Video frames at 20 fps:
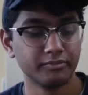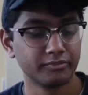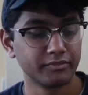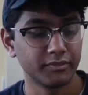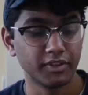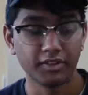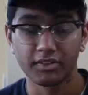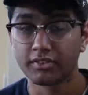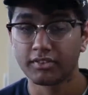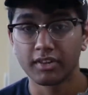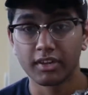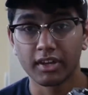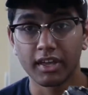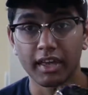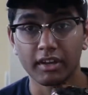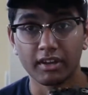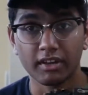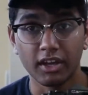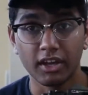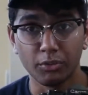this isn't a
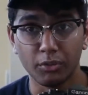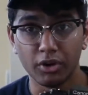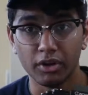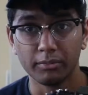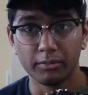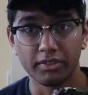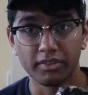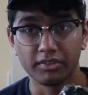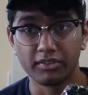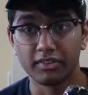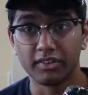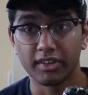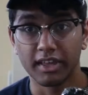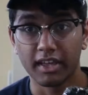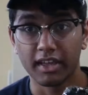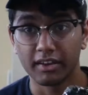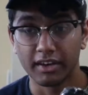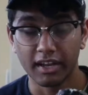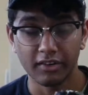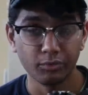Canon A1, but this is a
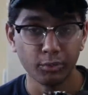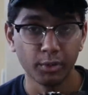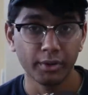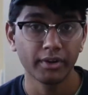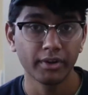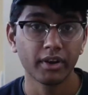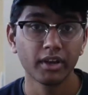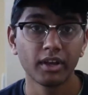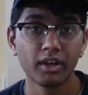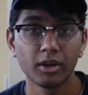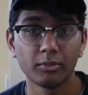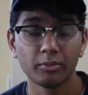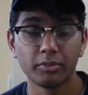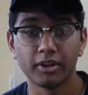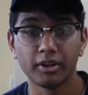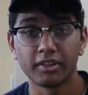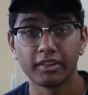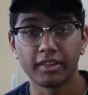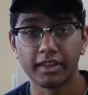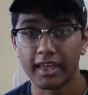Canon F1.
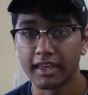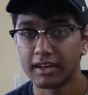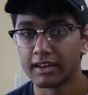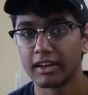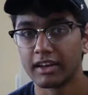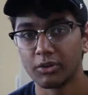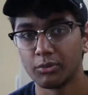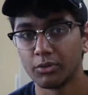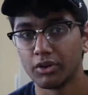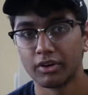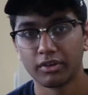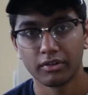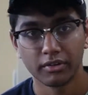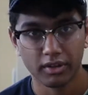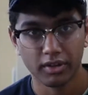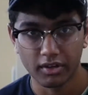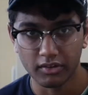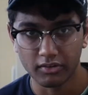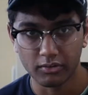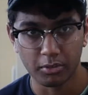But the Canon A1
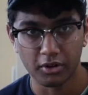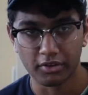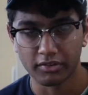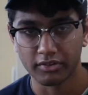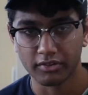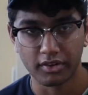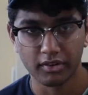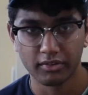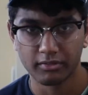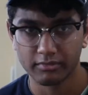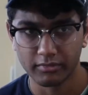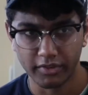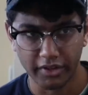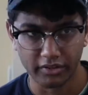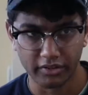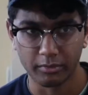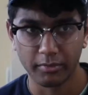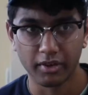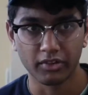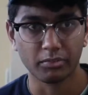is personally
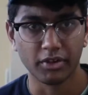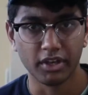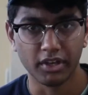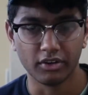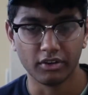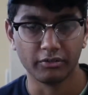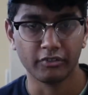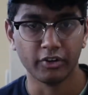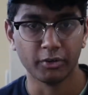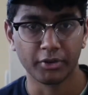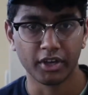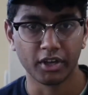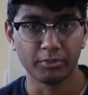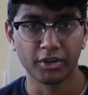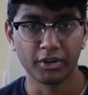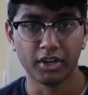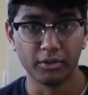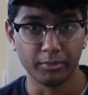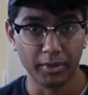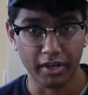the best beginner film camera
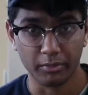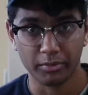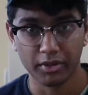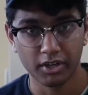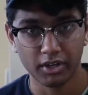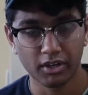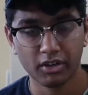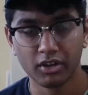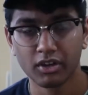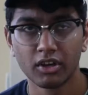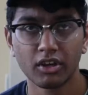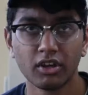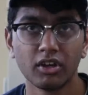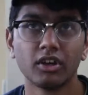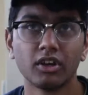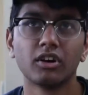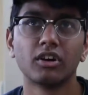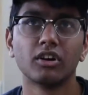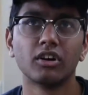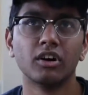in my opinion.
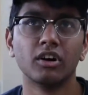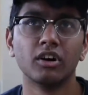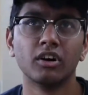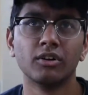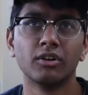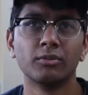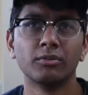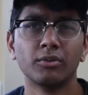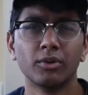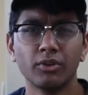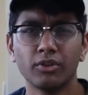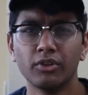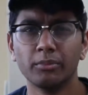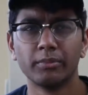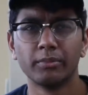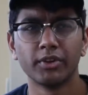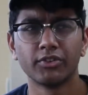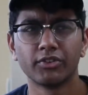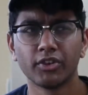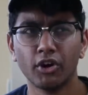
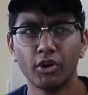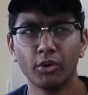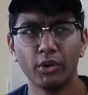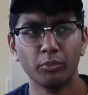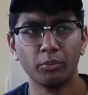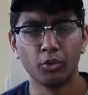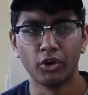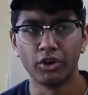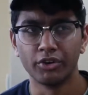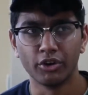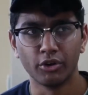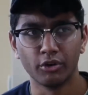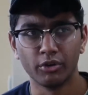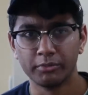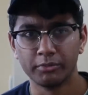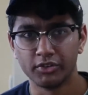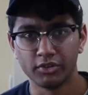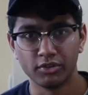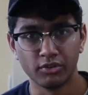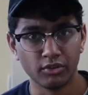Olympus OM1,
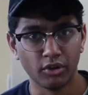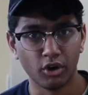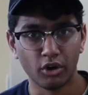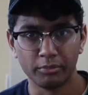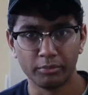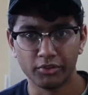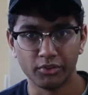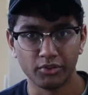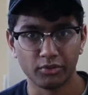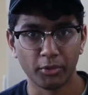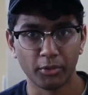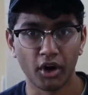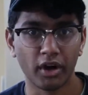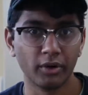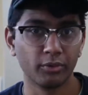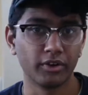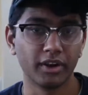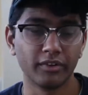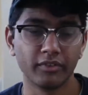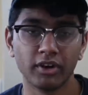OM2, OM2 Spot,
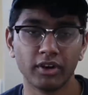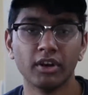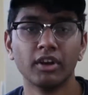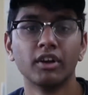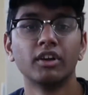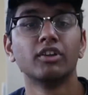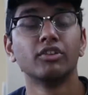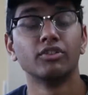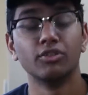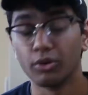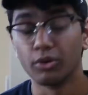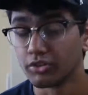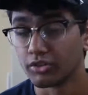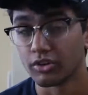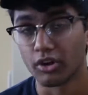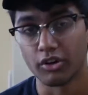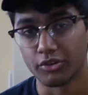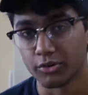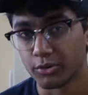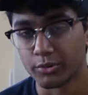whatever. Those are
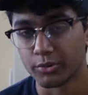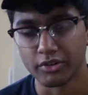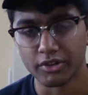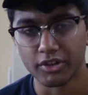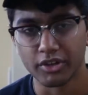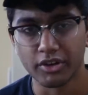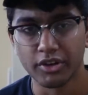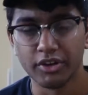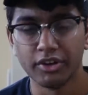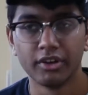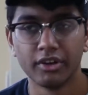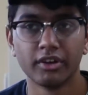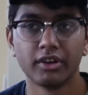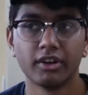also really good.